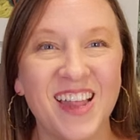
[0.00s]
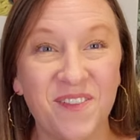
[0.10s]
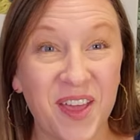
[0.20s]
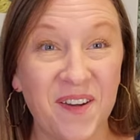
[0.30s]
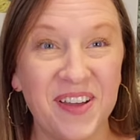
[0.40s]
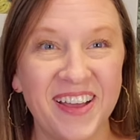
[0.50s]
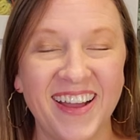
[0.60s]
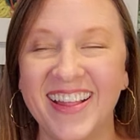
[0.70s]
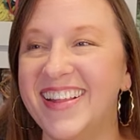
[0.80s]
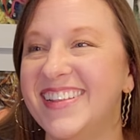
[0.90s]
stuff going
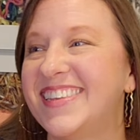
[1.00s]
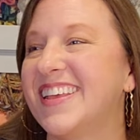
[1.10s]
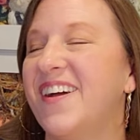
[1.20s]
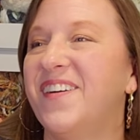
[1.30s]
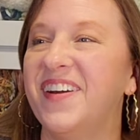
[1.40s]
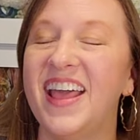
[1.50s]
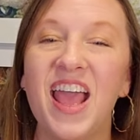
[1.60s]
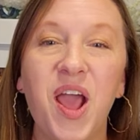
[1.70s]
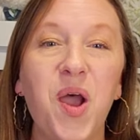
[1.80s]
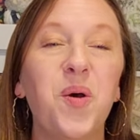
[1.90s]
on. So
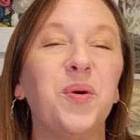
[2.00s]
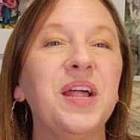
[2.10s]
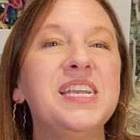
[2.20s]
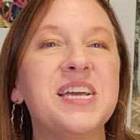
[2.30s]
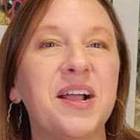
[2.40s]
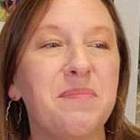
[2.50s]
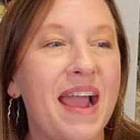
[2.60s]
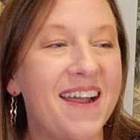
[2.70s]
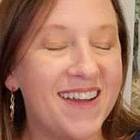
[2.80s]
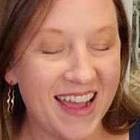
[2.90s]
we're going to talk
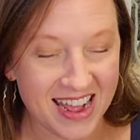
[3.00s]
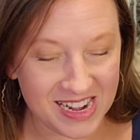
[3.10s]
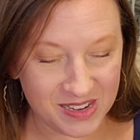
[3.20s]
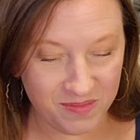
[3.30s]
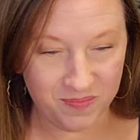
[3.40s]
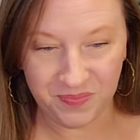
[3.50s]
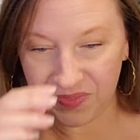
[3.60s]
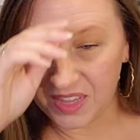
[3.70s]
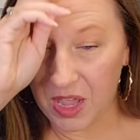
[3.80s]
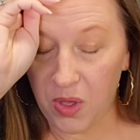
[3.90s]
about
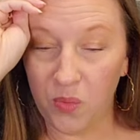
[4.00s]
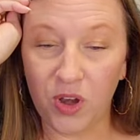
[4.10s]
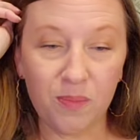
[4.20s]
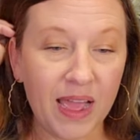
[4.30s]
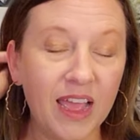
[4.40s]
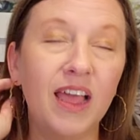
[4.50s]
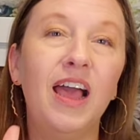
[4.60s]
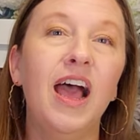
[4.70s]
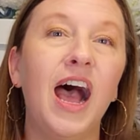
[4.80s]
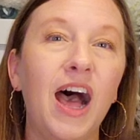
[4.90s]
one of my
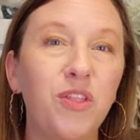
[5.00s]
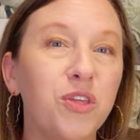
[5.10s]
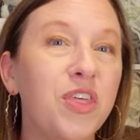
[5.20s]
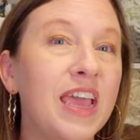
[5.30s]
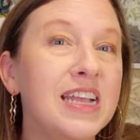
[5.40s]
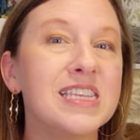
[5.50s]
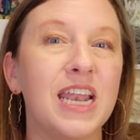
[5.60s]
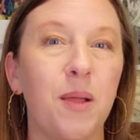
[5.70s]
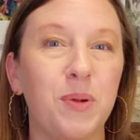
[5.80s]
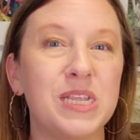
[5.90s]
other things
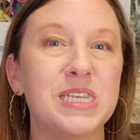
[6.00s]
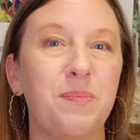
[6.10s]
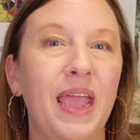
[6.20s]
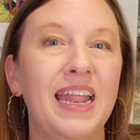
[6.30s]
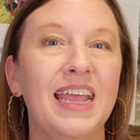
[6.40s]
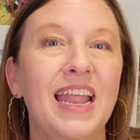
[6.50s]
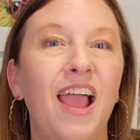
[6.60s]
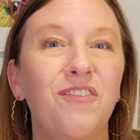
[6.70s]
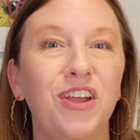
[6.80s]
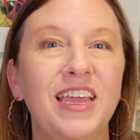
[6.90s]
that I participate in
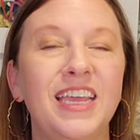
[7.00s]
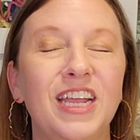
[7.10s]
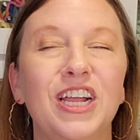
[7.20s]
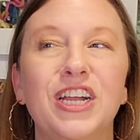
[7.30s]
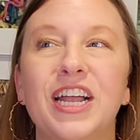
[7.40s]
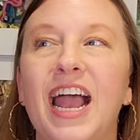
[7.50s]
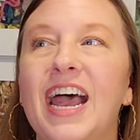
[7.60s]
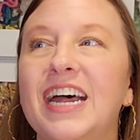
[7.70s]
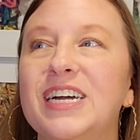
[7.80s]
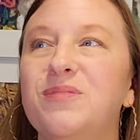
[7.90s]
every year,
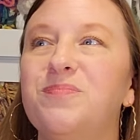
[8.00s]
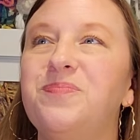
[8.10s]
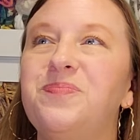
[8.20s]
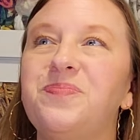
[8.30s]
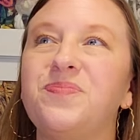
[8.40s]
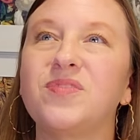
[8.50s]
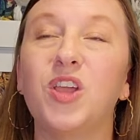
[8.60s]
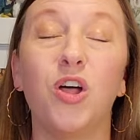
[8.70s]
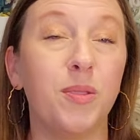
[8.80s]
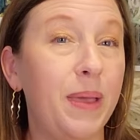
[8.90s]

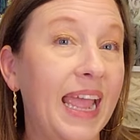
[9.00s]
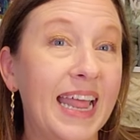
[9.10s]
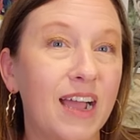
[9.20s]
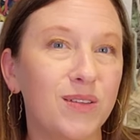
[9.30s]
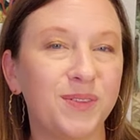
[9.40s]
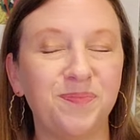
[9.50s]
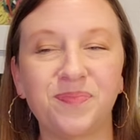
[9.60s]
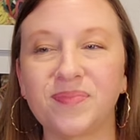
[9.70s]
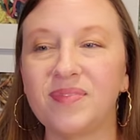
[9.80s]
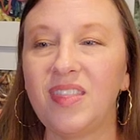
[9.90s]
called the Paint Out
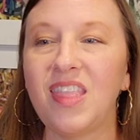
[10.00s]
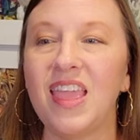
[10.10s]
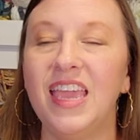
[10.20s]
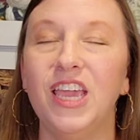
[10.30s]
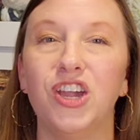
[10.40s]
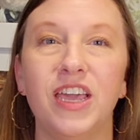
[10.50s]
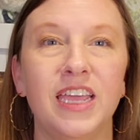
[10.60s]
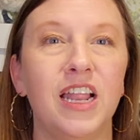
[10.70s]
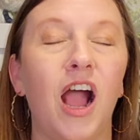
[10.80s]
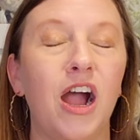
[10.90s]
here
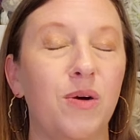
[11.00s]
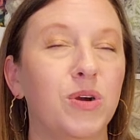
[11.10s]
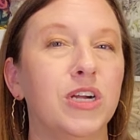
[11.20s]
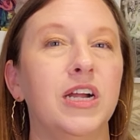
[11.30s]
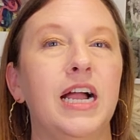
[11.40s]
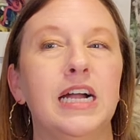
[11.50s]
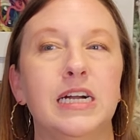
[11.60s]
in our